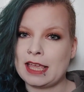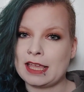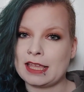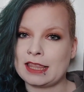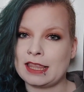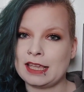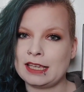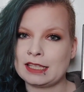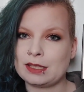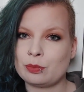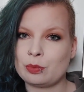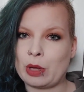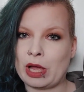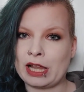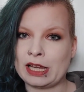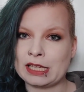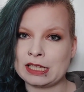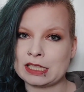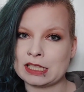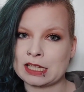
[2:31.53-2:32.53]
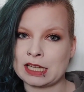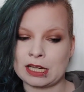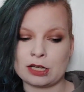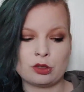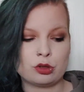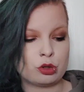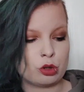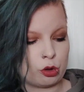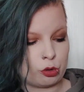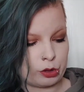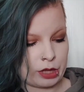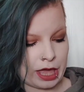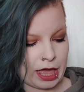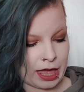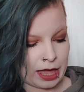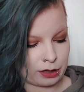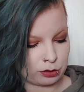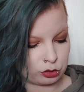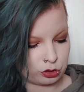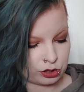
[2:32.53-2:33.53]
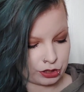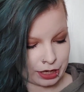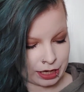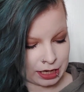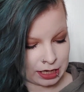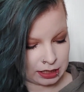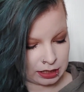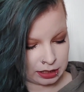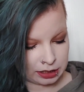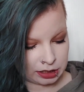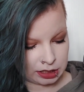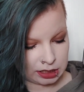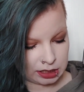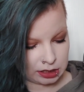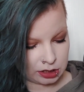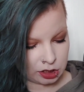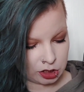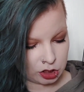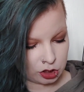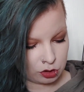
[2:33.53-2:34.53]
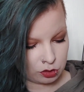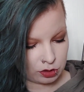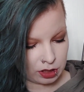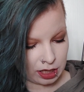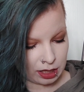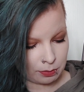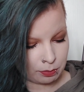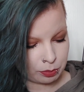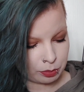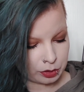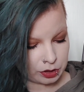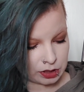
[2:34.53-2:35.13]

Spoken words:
this palette can roll out, and I do keep